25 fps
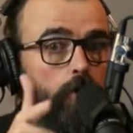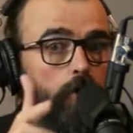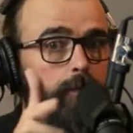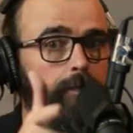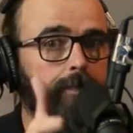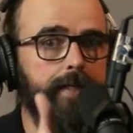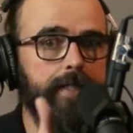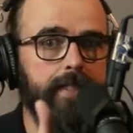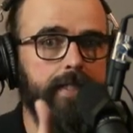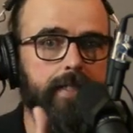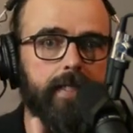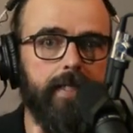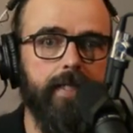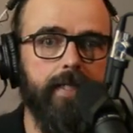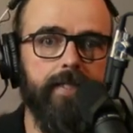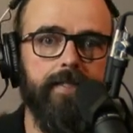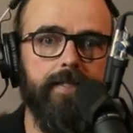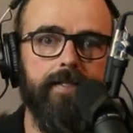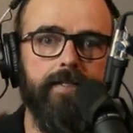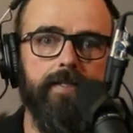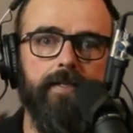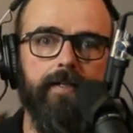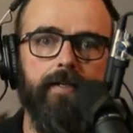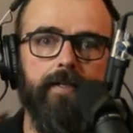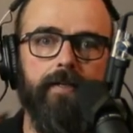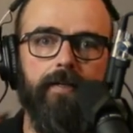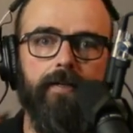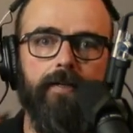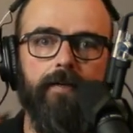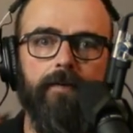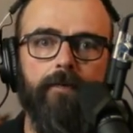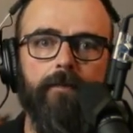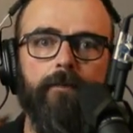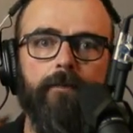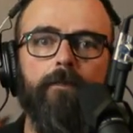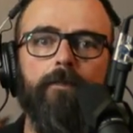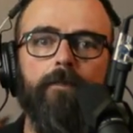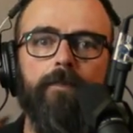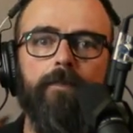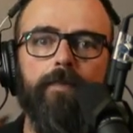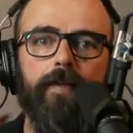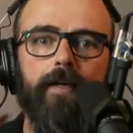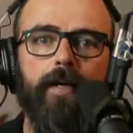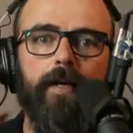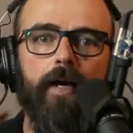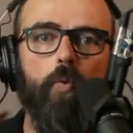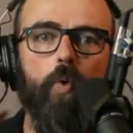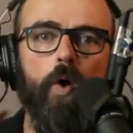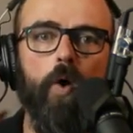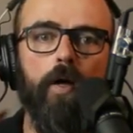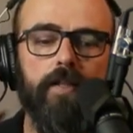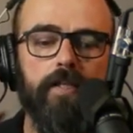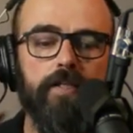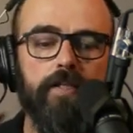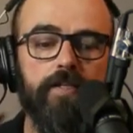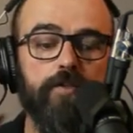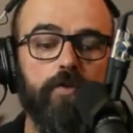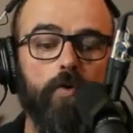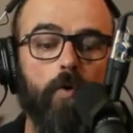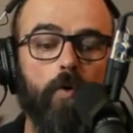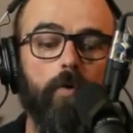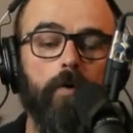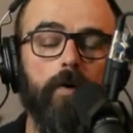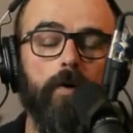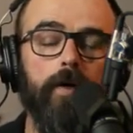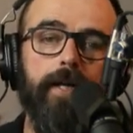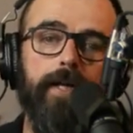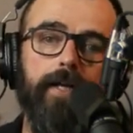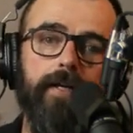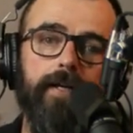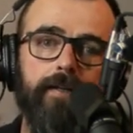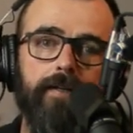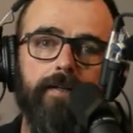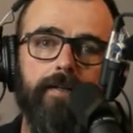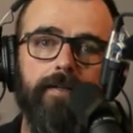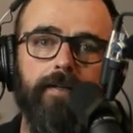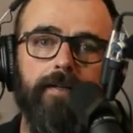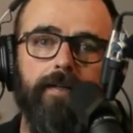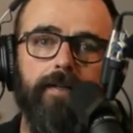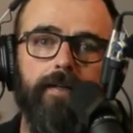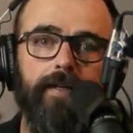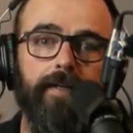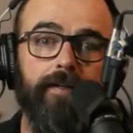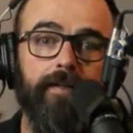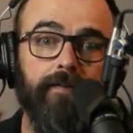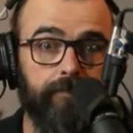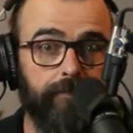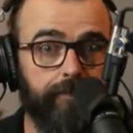business. I want the story in